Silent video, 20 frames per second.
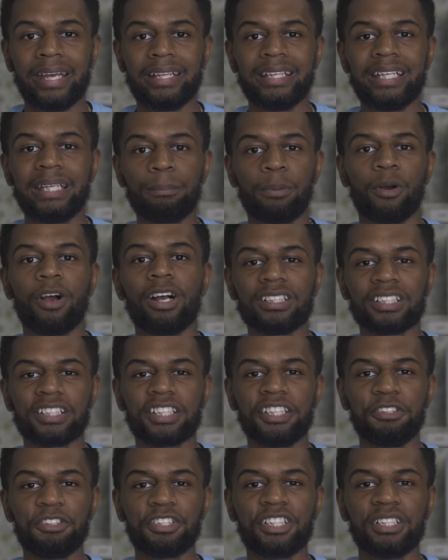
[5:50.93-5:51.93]
And the
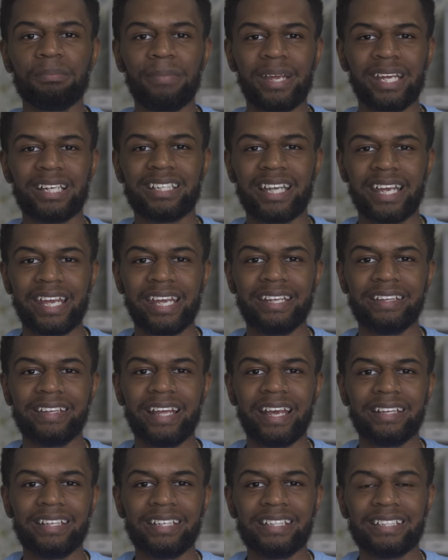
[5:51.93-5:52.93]
prosecution maintained
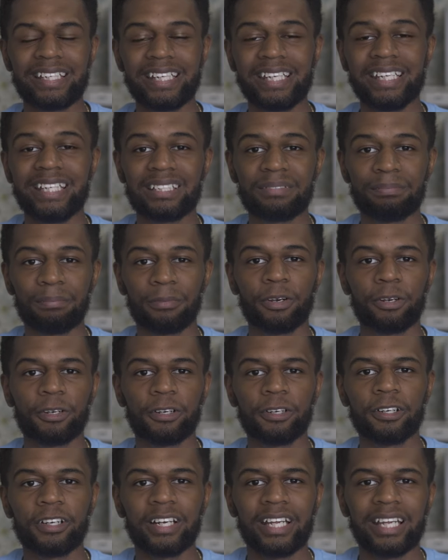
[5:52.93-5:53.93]
that the teens
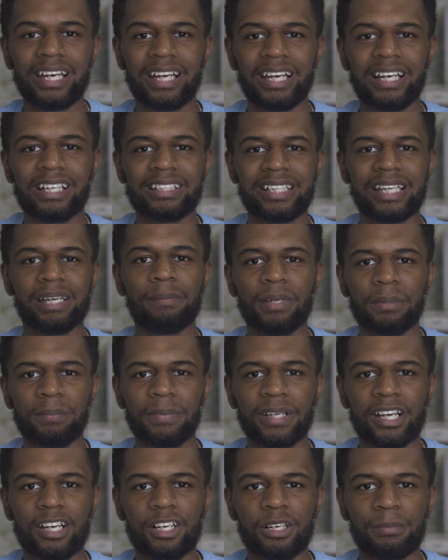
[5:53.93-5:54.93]
murdered in an attempt to
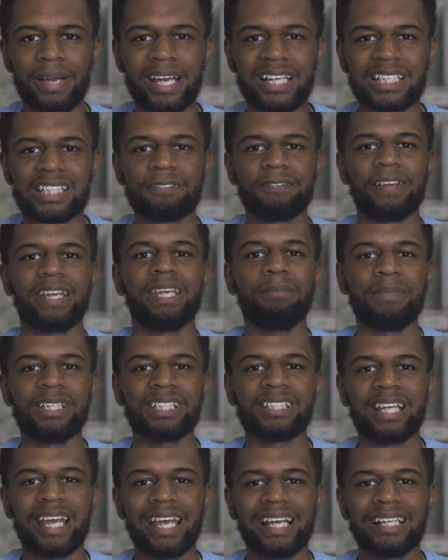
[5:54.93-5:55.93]
become as
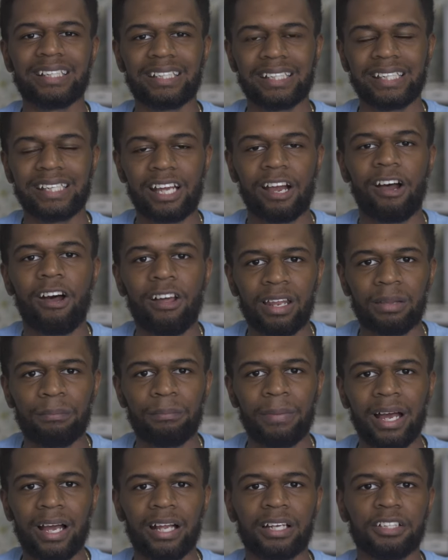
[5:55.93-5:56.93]
famous as the
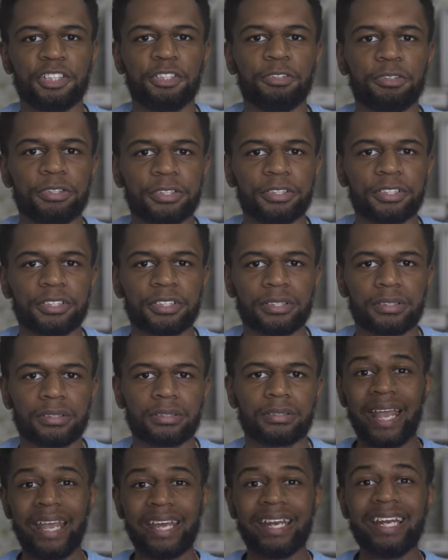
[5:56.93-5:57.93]
Columbine shooters.
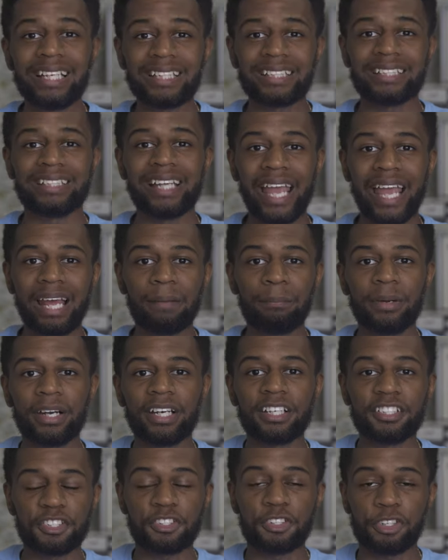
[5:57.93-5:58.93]
And it's sad, but
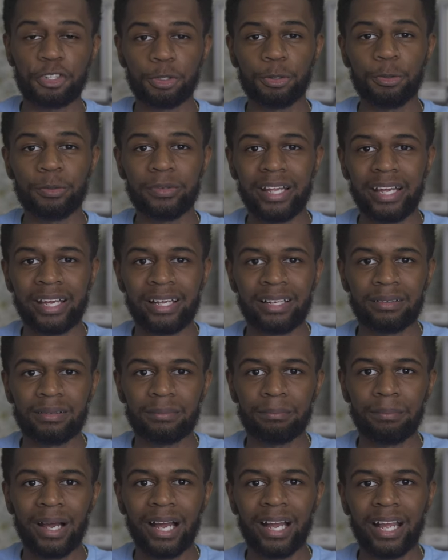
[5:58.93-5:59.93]
it's true
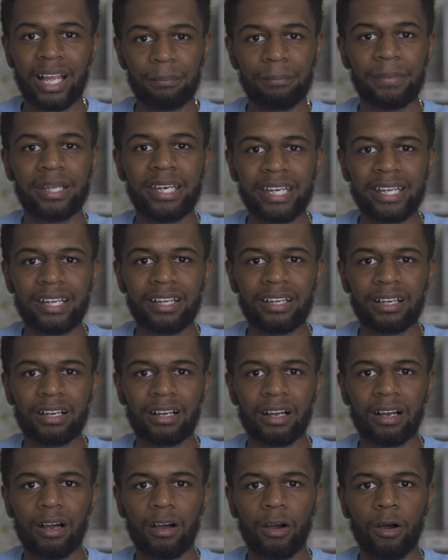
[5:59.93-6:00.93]
that by committing
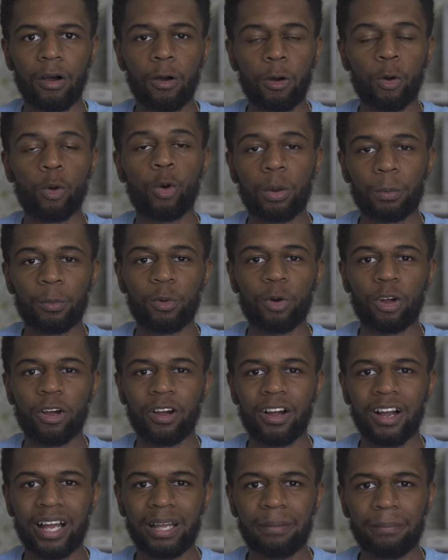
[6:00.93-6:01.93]
a horrible
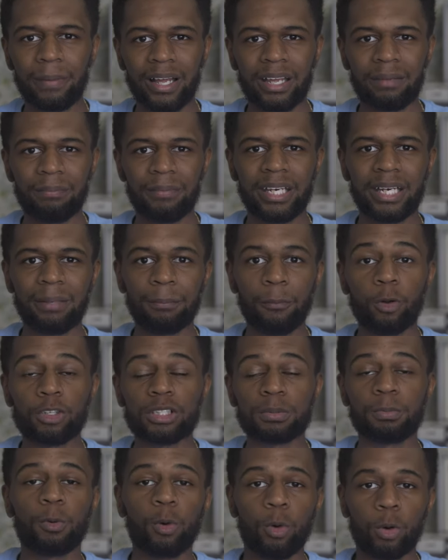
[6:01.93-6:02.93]
crime, by committing
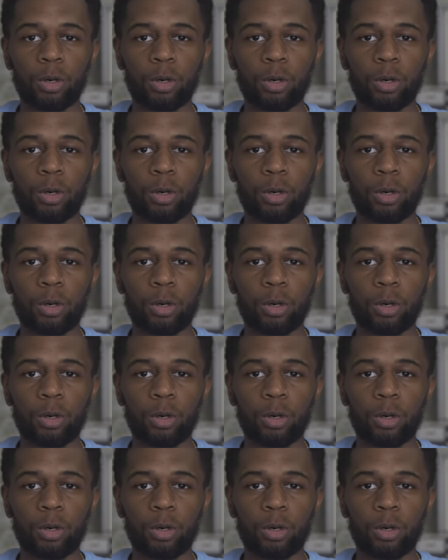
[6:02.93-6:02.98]
multiple